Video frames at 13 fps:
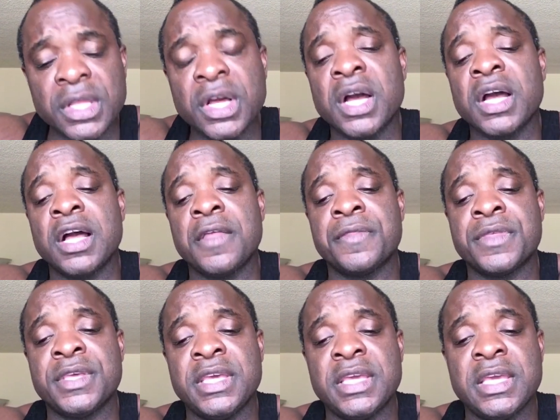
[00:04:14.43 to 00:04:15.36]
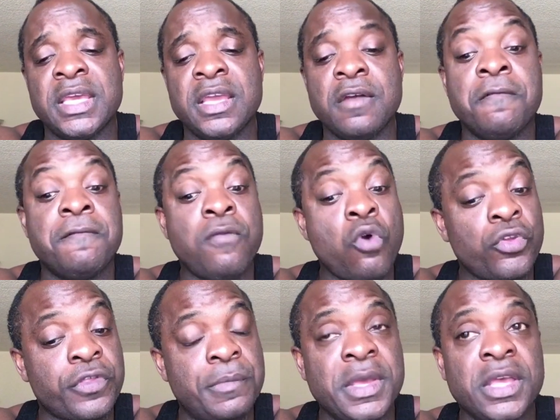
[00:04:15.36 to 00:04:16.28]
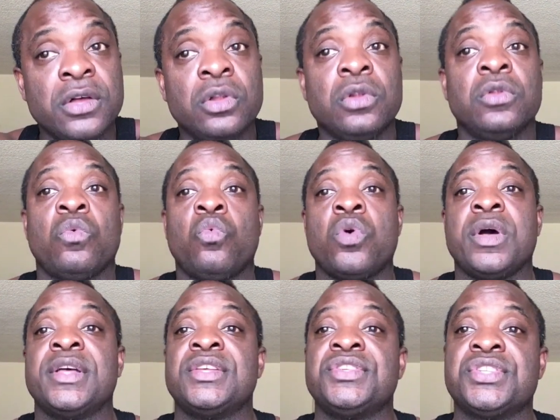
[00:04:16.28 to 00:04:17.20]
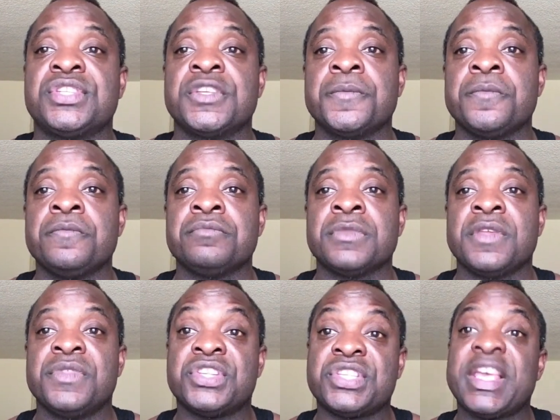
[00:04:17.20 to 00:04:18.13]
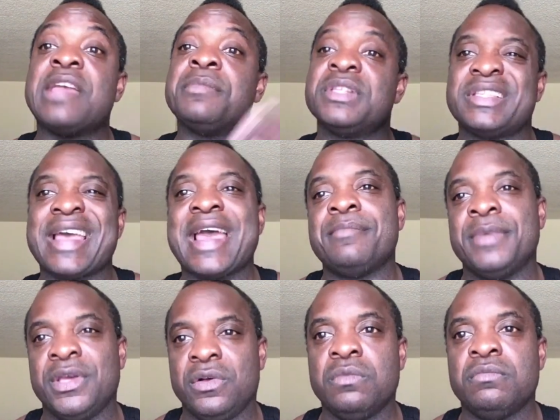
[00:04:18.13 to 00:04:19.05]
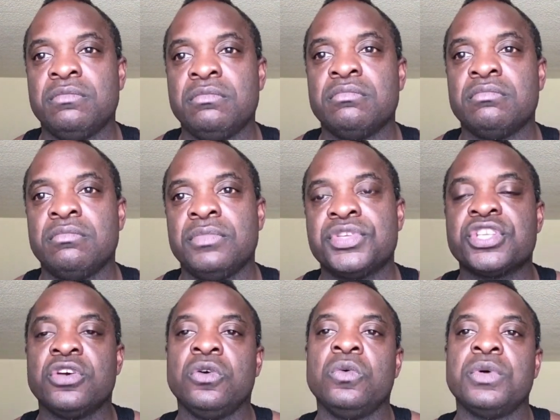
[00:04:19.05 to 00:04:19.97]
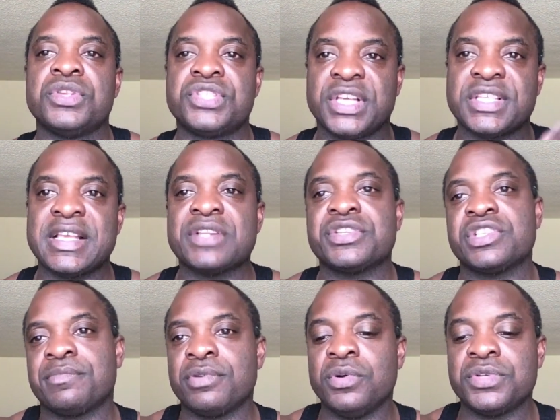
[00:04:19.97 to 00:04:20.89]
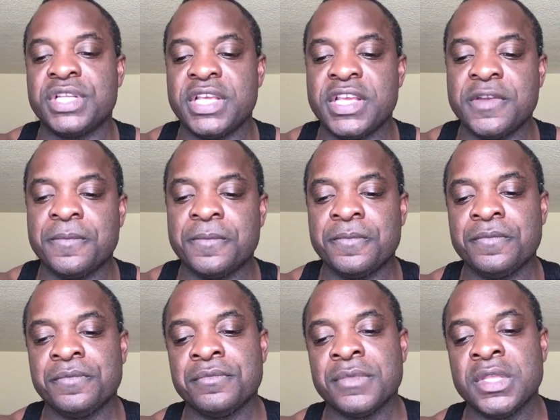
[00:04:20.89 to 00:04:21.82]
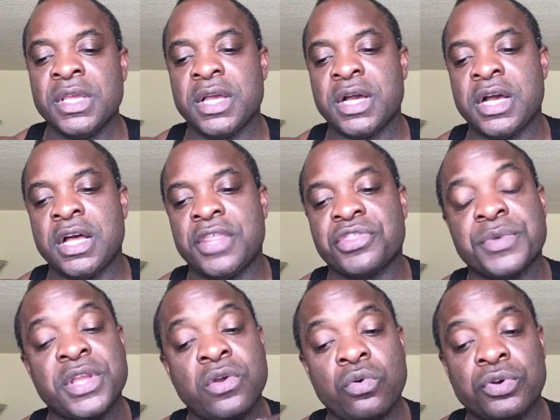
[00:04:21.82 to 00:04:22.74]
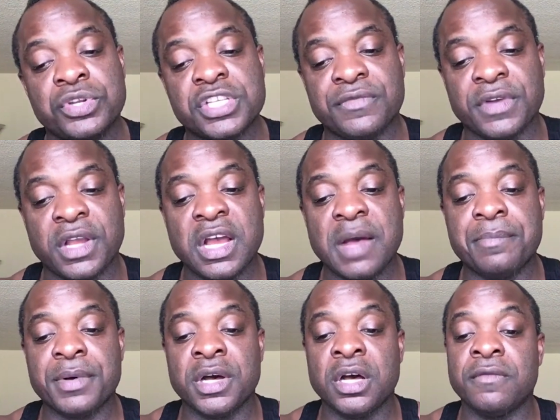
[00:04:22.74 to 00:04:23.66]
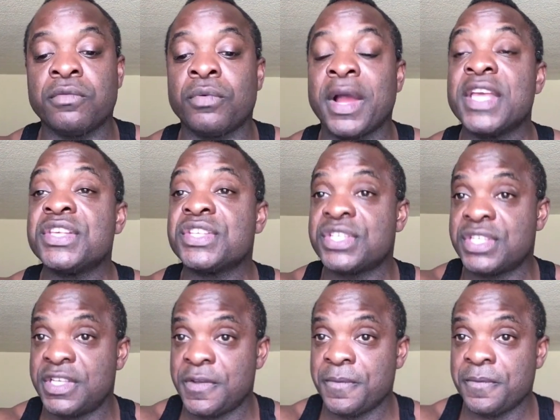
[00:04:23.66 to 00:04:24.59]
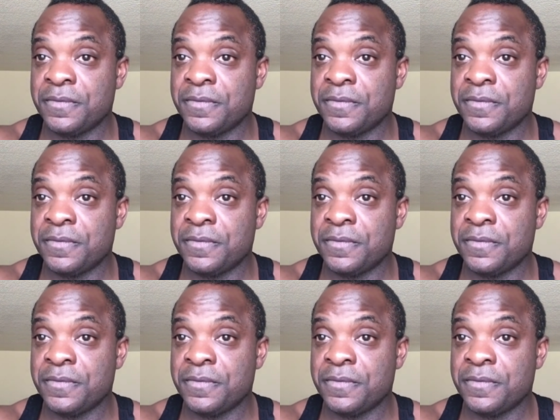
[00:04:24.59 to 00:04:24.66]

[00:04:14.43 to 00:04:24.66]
The fourth meal was the same as that meal. So 6 ounces of protein, 3/4 cup of rice,